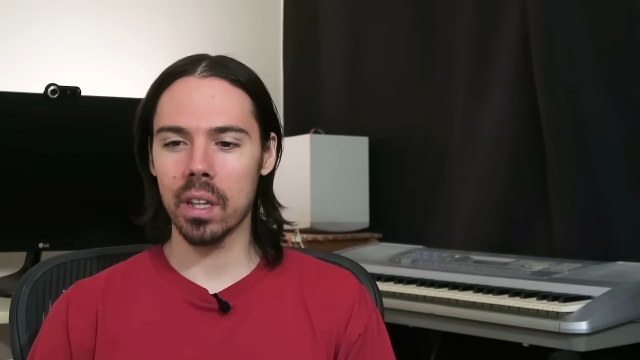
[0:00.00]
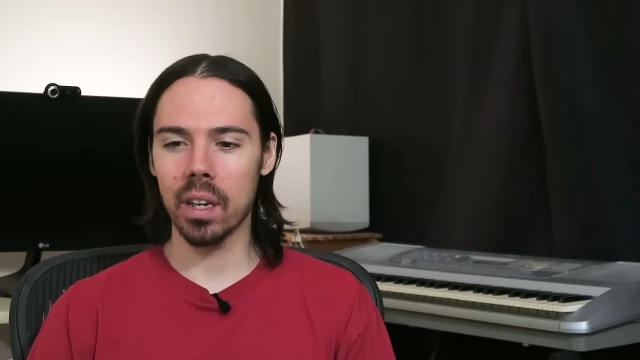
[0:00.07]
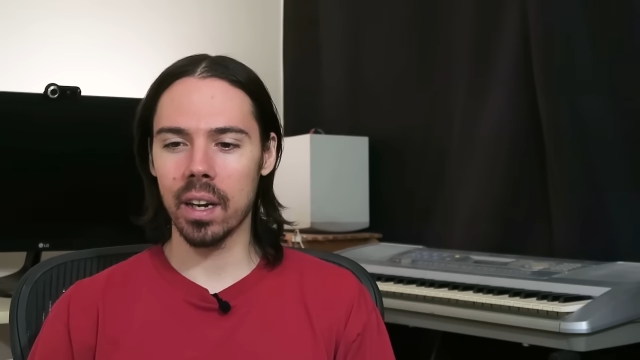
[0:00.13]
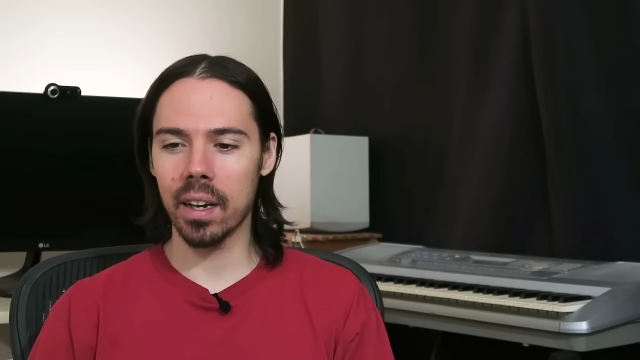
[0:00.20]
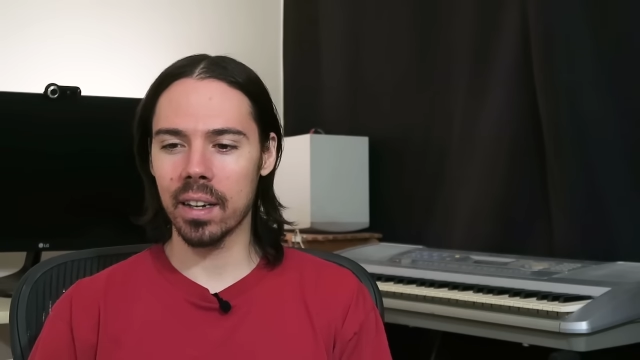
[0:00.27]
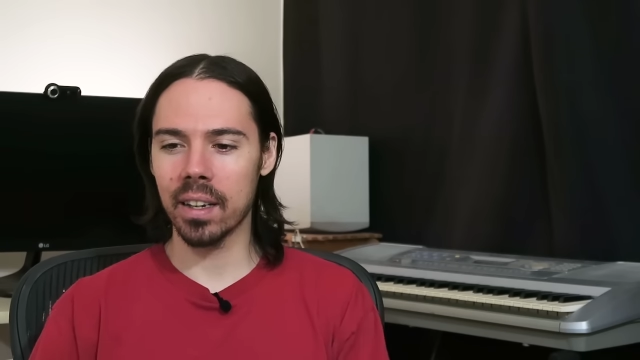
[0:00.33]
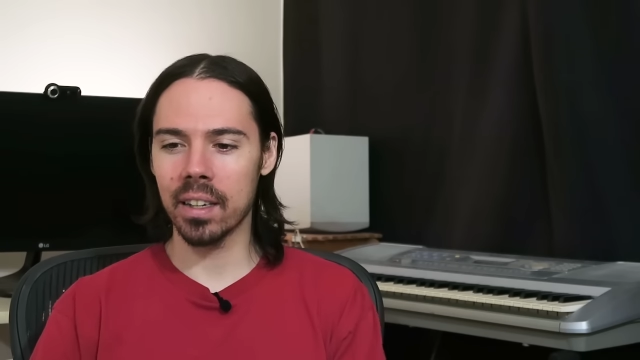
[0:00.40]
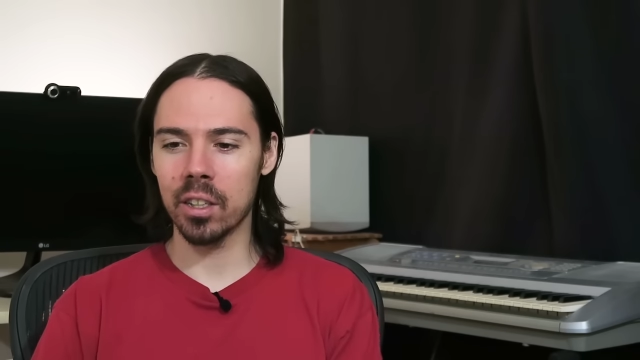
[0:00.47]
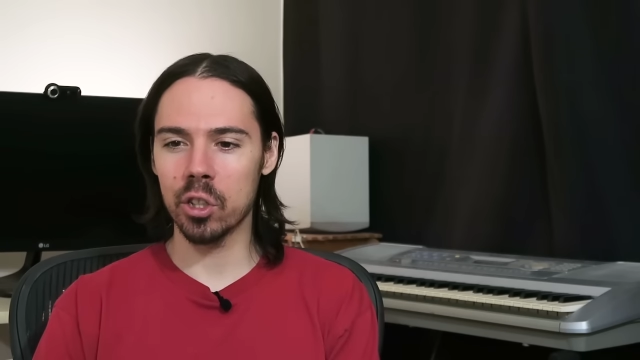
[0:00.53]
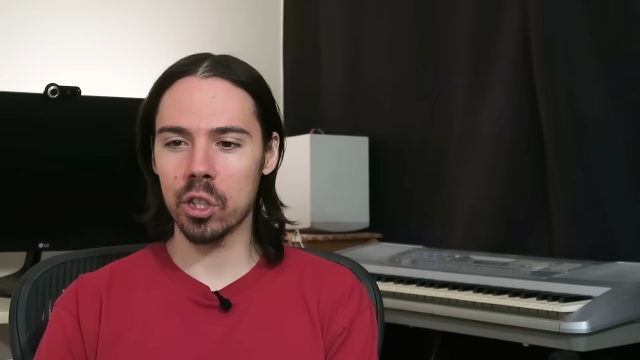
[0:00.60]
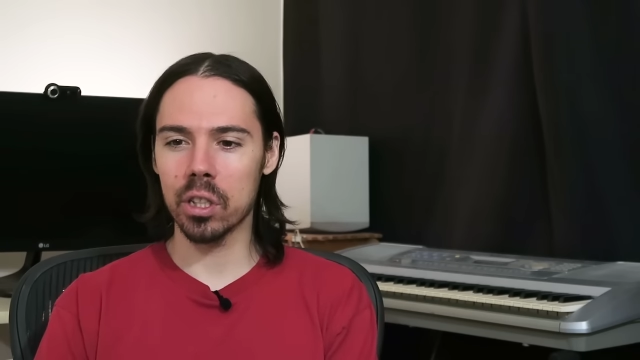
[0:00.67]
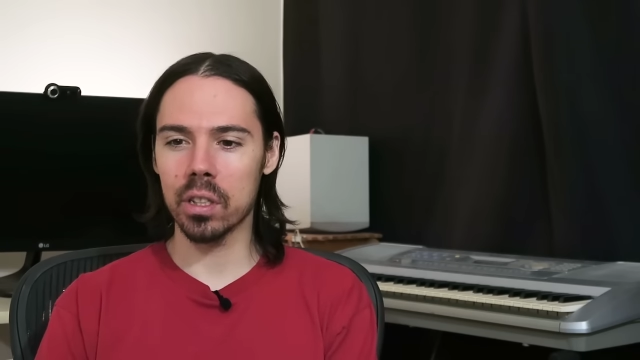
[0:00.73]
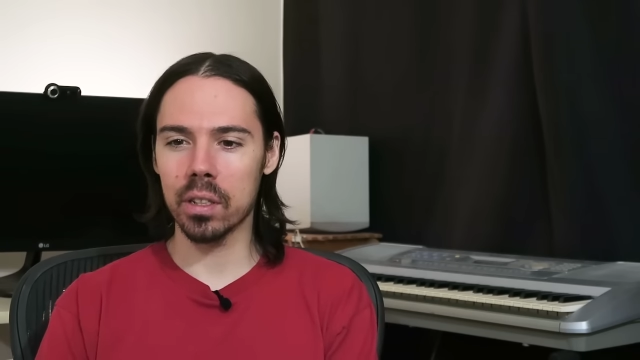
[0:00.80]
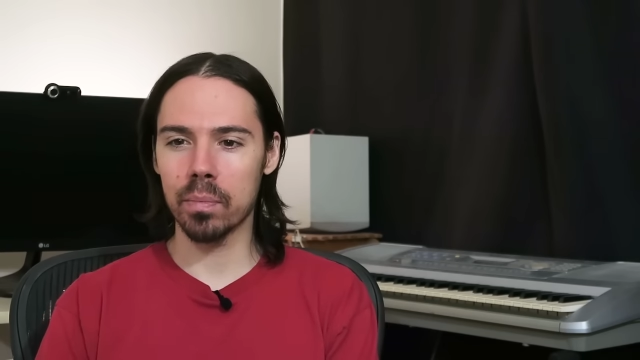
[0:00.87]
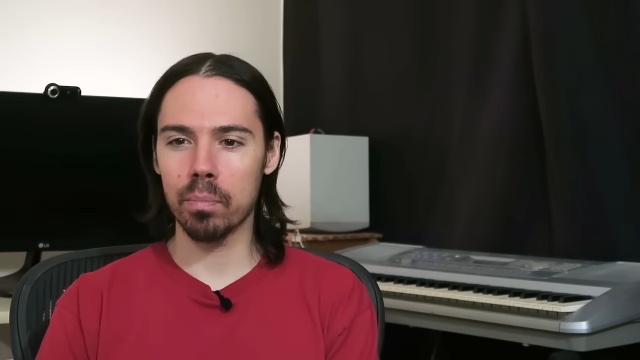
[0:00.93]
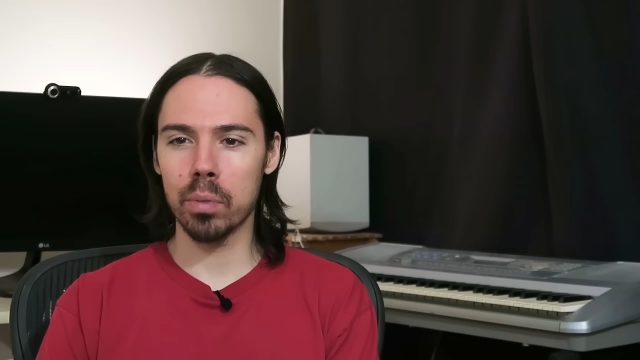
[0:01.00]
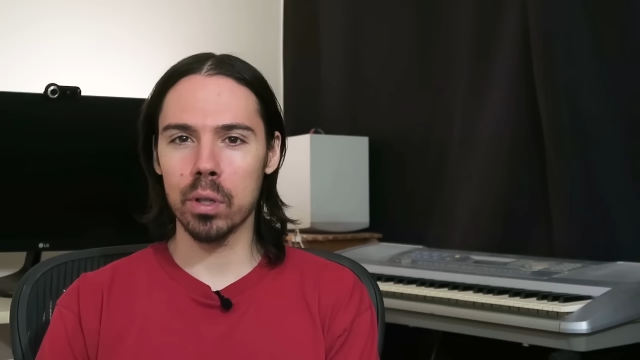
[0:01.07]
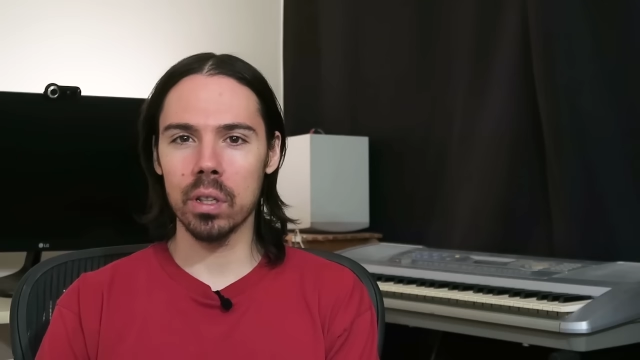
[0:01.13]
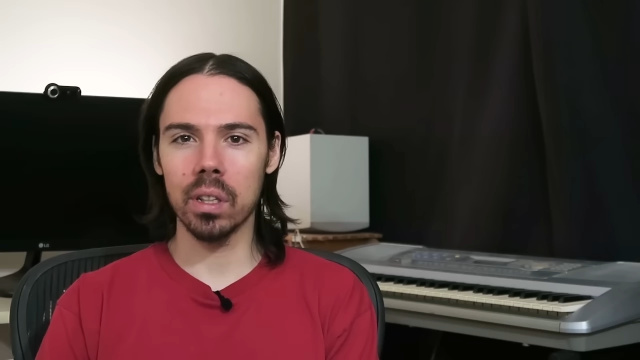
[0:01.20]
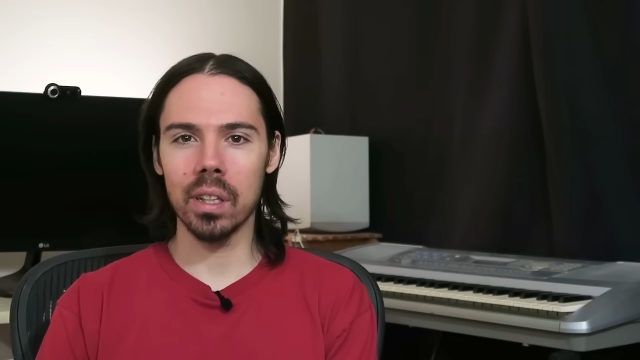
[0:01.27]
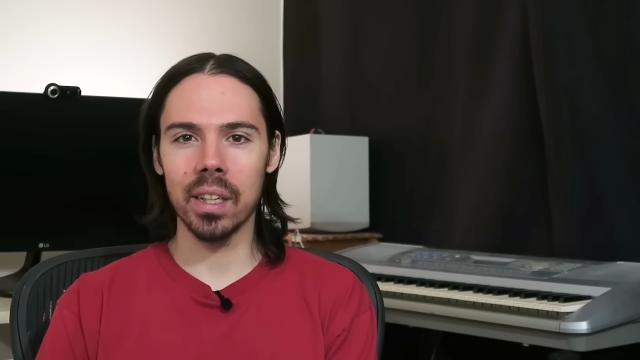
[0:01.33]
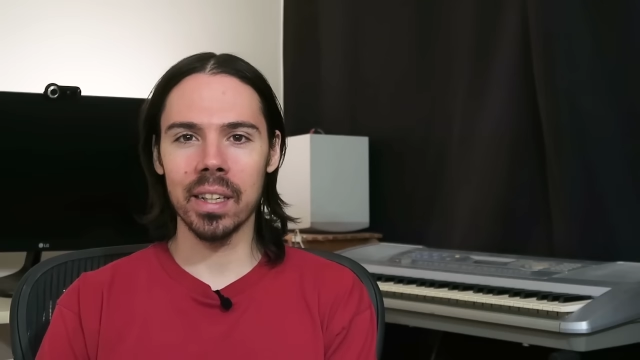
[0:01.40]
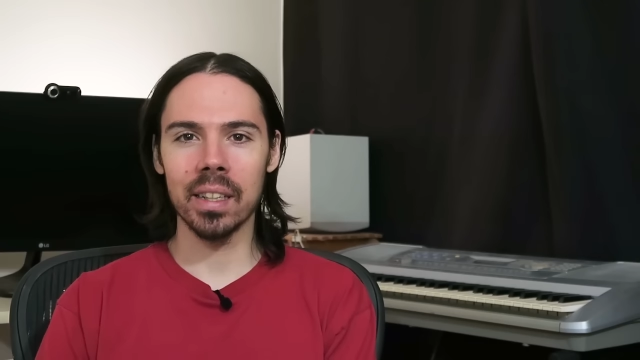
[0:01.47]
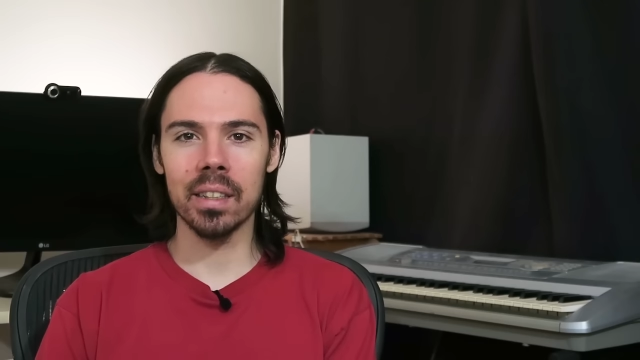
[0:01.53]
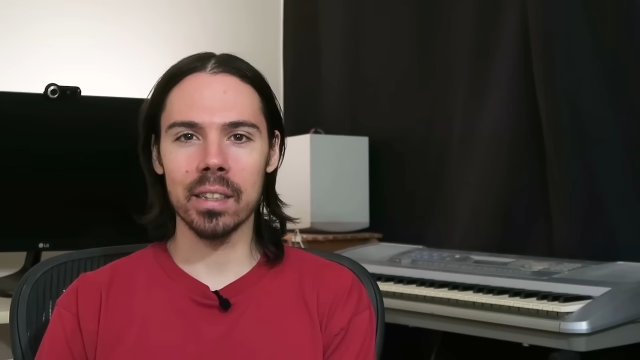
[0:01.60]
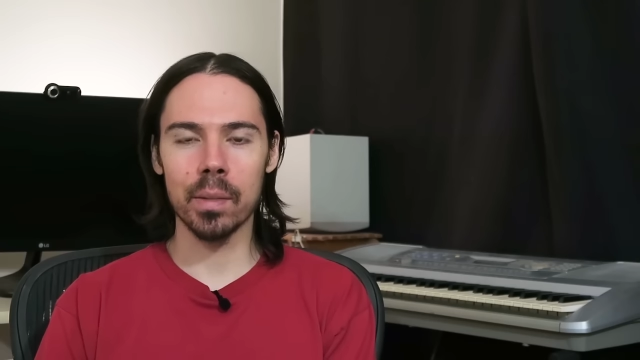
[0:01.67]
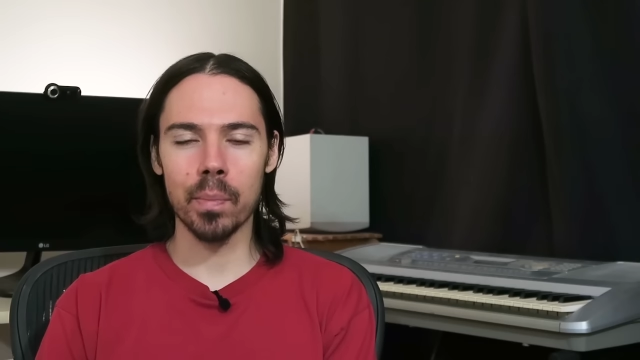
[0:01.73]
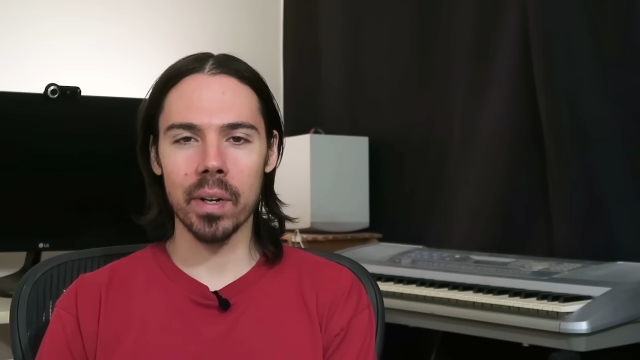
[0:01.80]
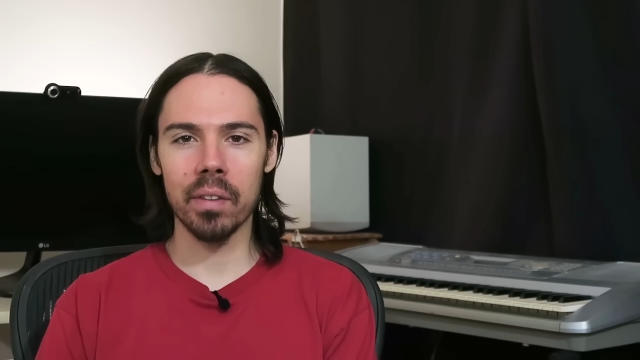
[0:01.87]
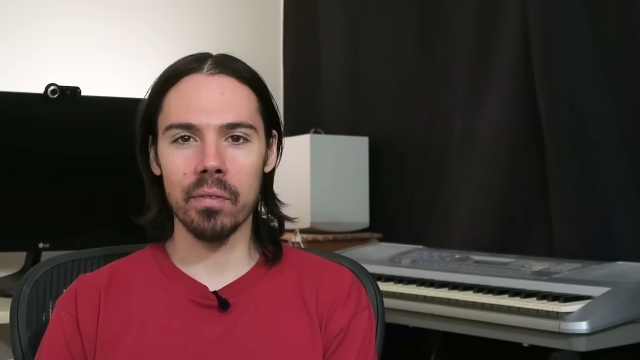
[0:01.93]
that I can just put links
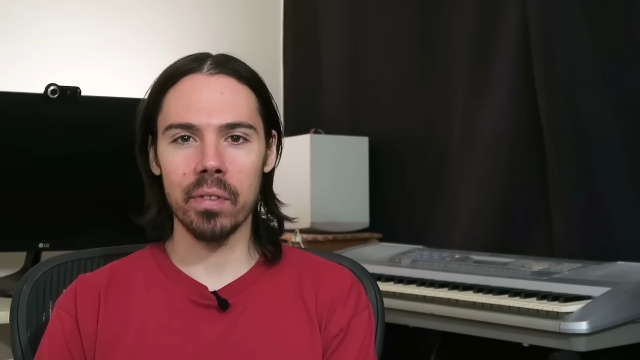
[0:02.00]
to my